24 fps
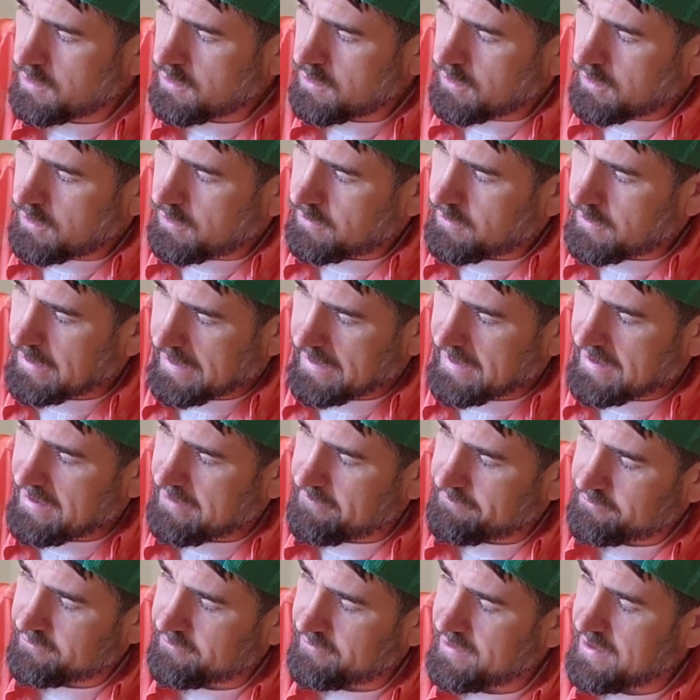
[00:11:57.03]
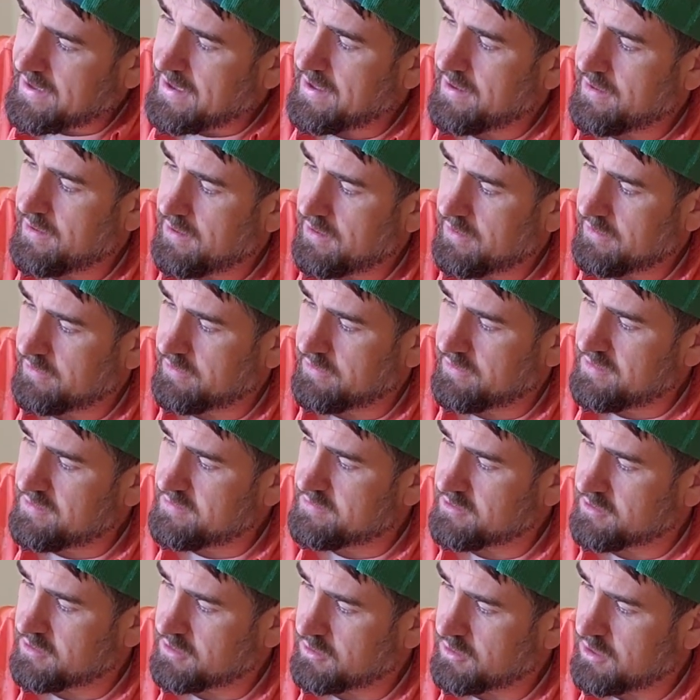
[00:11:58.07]
All right, after that, these
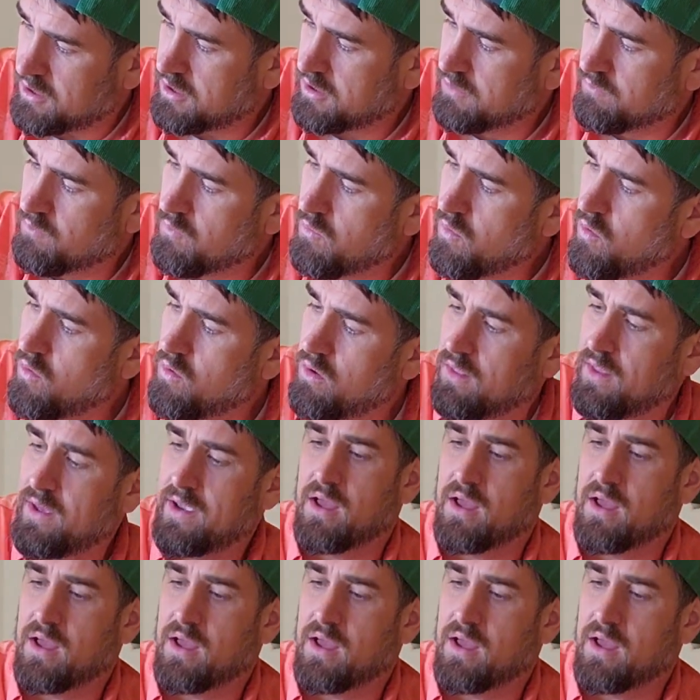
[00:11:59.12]
are more like